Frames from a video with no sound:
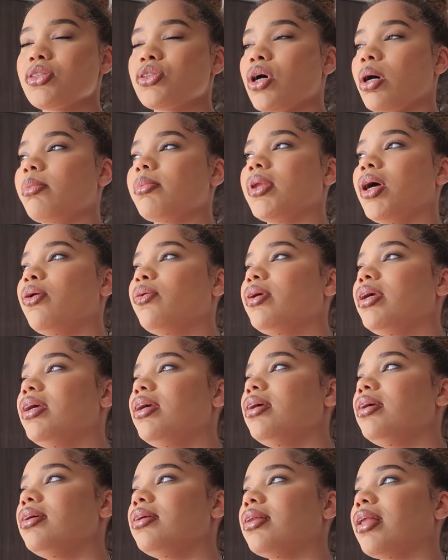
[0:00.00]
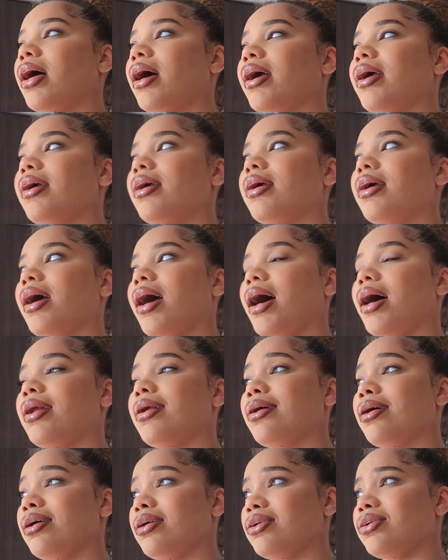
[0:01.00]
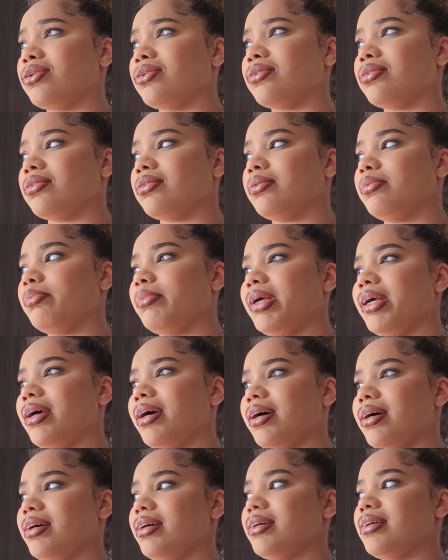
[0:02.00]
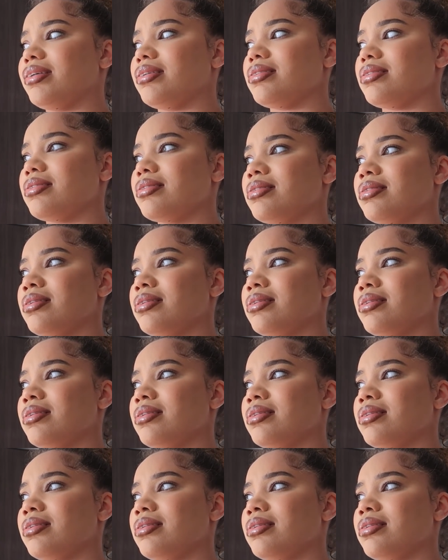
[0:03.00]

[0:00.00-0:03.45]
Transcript: So I'm low-key like kind of hurt because